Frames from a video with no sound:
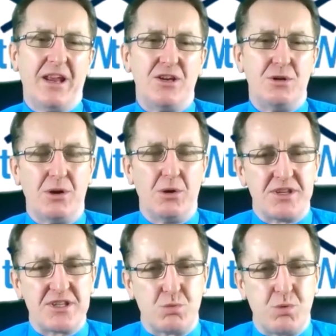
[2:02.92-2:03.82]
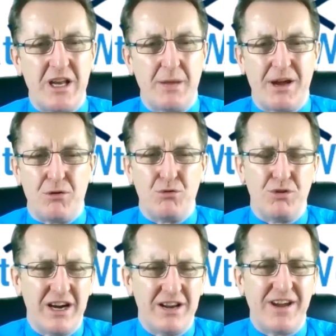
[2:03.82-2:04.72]
in and doing all the sweating about
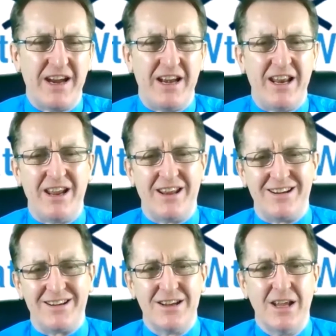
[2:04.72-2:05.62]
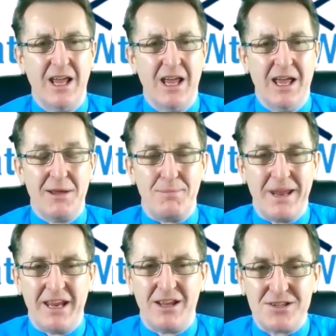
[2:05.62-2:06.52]
renovating and
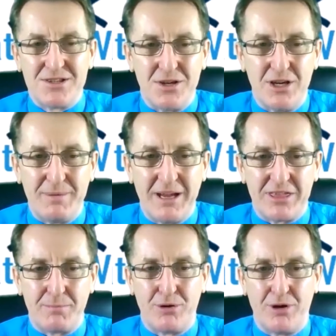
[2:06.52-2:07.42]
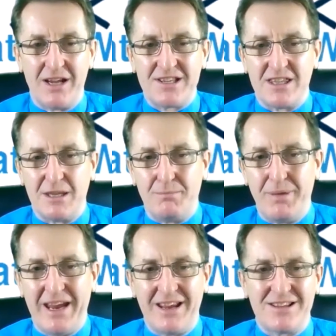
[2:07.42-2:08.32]
being concerned about the price and the
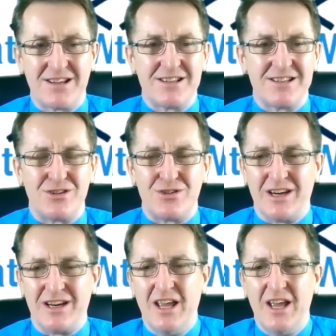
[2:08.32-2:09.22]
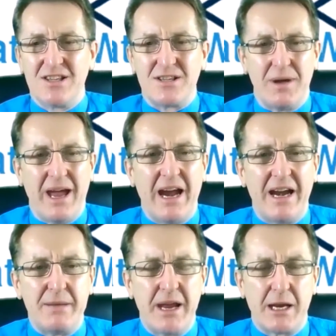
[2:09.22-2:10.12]
banks, etc. So how
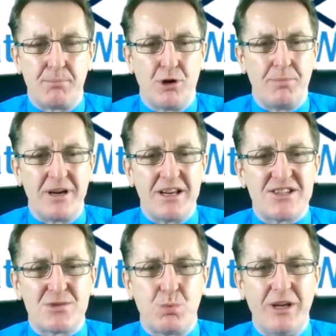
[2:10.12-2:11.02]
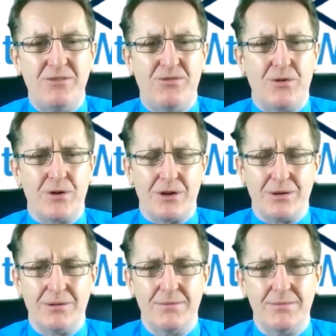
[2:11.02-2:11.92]
do you make a property sweat for you?